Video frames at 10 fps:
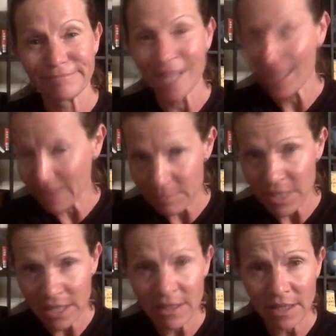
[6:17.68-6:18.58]
And I
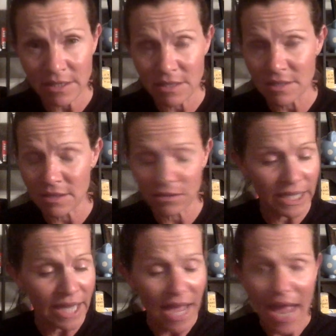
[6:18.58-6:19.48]
mean that
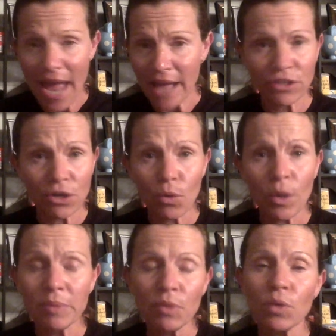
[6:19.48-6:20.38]
sincerely. And you know
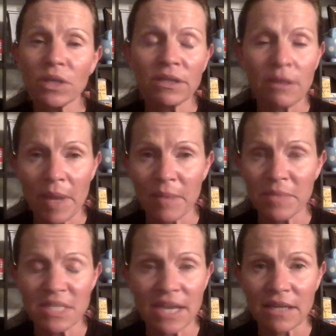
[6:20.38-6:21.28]
what? Be willing to make
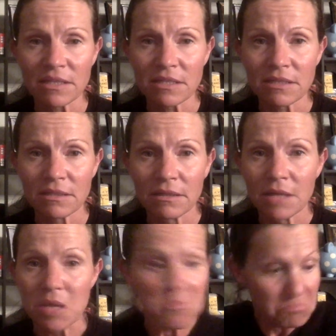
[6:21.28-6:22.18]
mistakes.
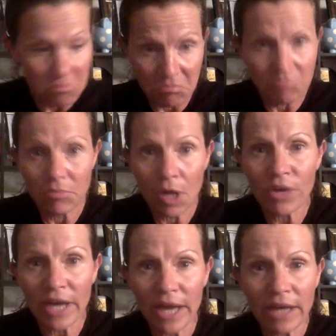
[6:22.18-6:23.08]

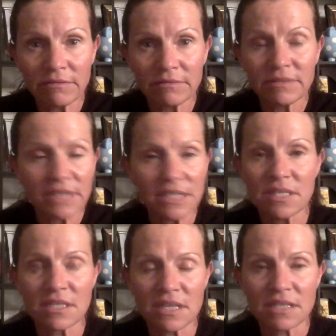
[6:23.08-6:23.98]
Okay, this
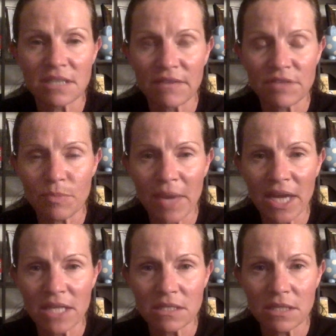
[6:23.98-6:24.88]
is a safe
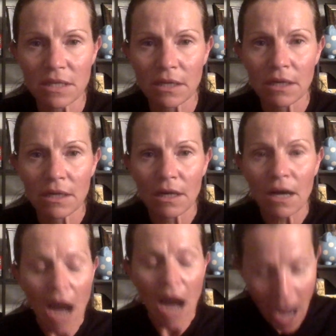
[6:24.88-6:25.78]
space.
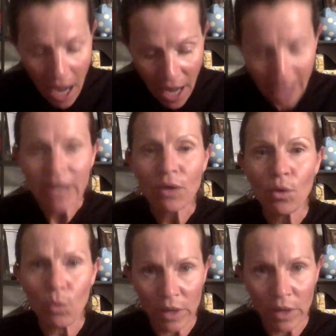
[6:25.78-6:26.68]
I
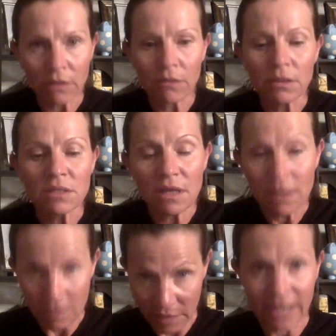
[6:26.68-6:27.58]
will,
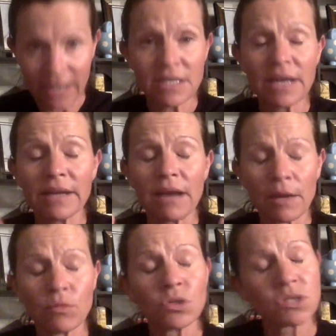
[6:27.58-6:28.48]
like I said, I
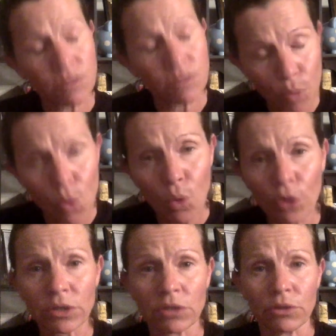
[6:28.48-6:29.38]
will
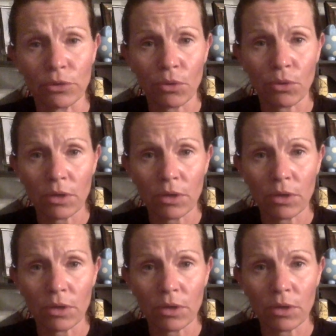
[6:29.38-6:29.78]
support you